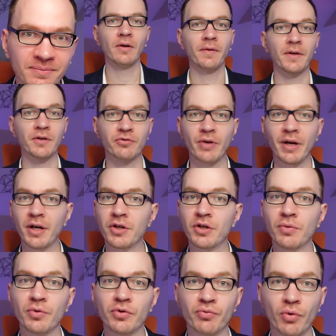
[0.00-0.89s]
The
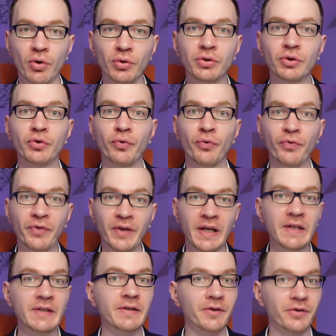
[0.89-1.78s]
strategy was rolled to
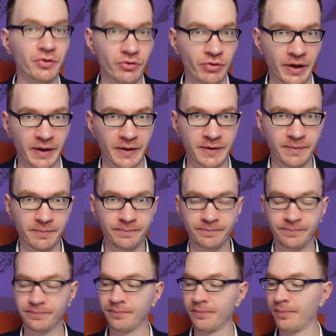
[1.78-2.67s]
these strikes.
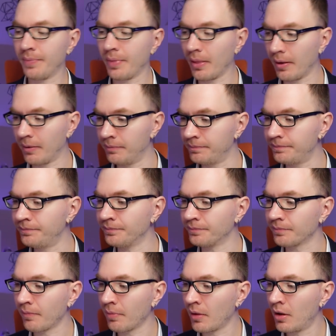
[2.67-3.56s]

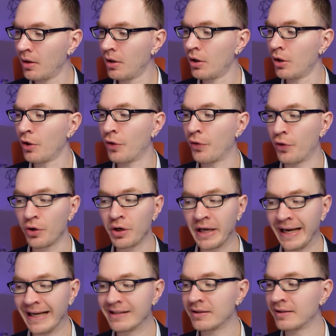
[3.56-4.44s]

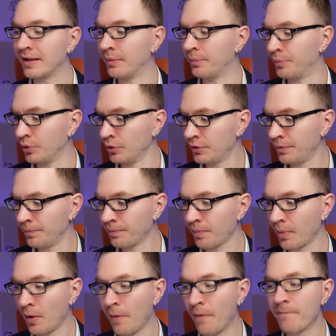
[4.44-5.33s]
38.10 put,
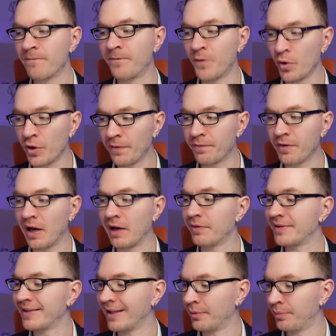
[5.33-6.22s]

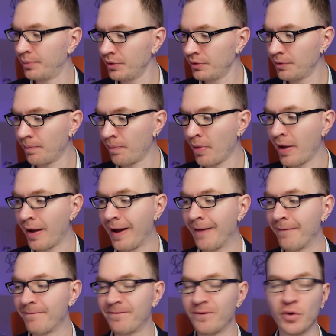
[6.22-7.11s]
45.10 put,
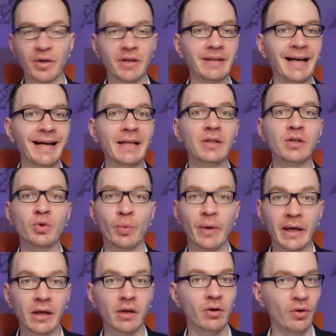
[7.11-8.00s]
and
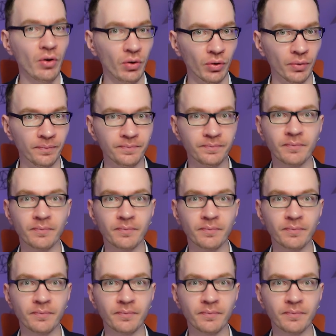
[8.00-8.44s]
49.20 call,